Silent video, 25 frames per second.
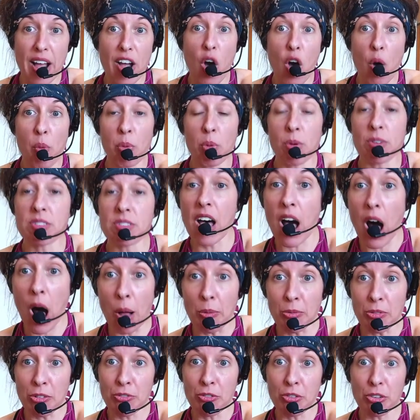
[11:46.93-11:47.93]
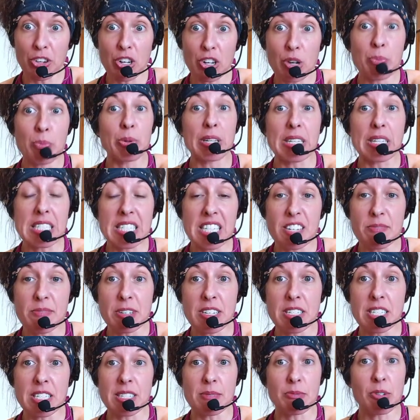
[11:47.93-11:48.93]
I hope it was helpful for you. Please leave
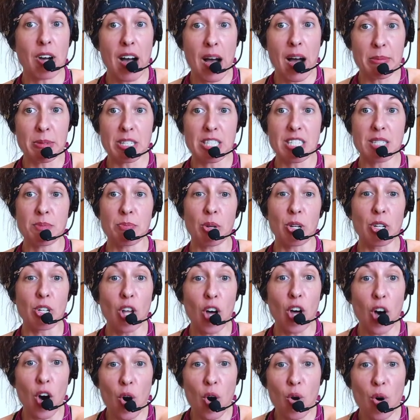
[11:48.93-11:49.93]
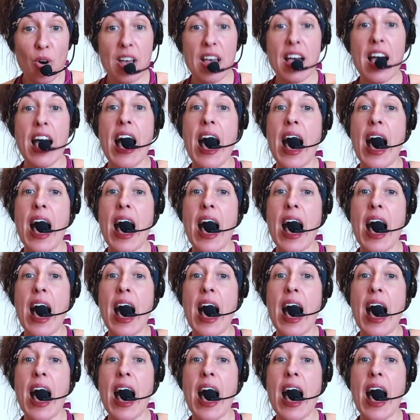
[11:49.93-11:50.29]
me some comments below.